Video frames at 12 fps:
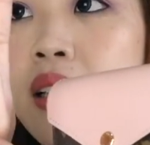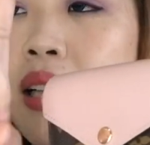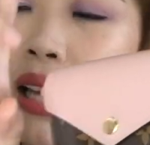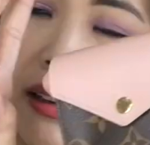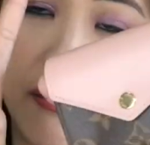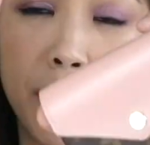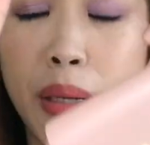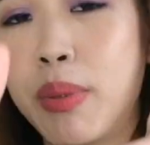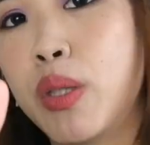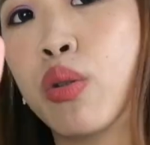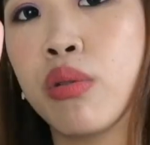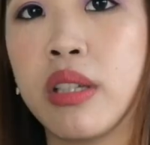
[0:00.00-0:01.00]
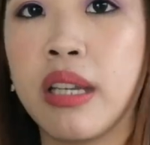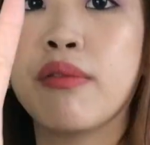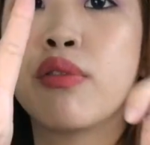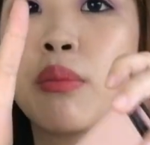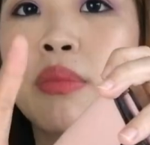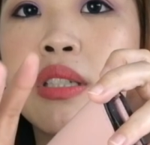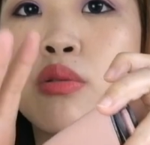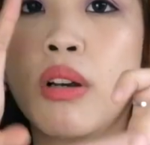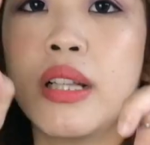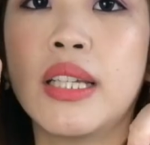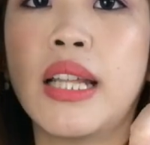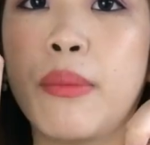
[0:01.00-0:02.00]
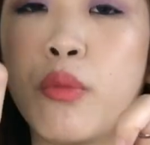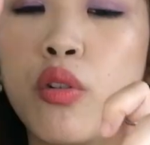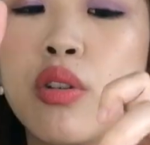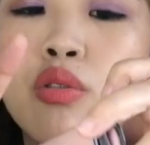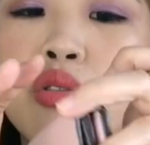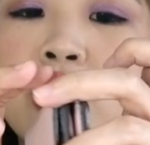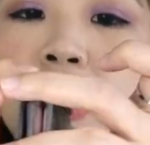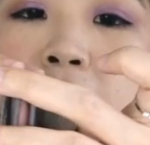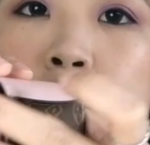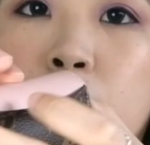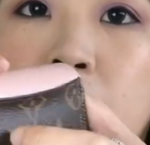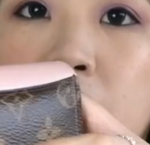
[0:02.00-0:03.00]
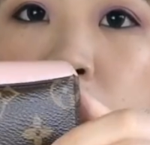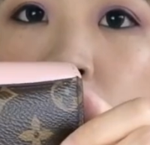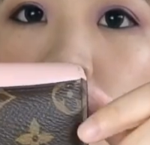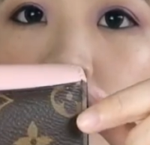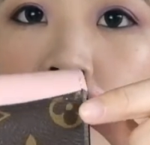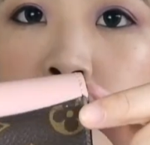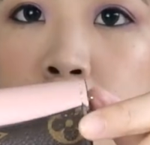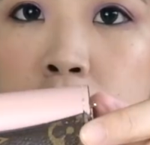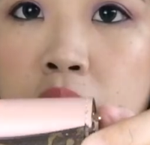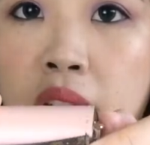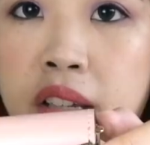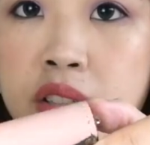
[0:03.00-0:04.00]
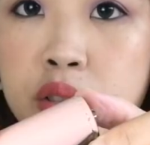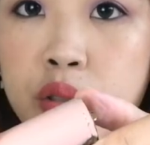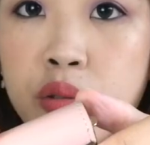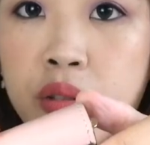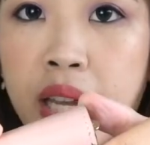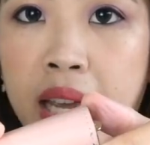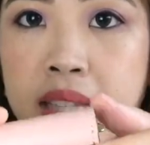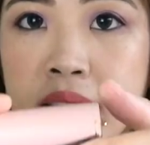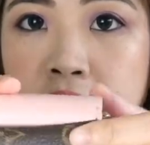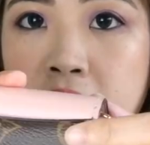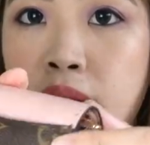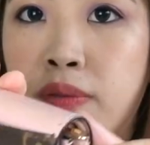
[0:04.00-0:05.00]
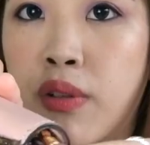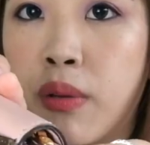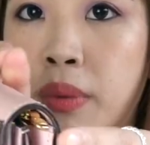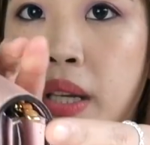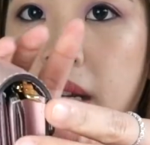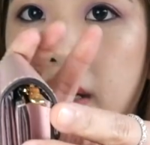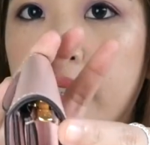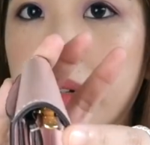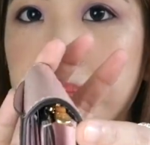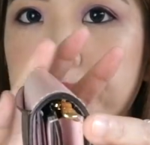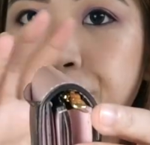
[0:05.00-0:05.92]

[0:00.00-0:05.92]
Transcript: like maybe two things from this wallet I'm going to share it with you so as you can see from here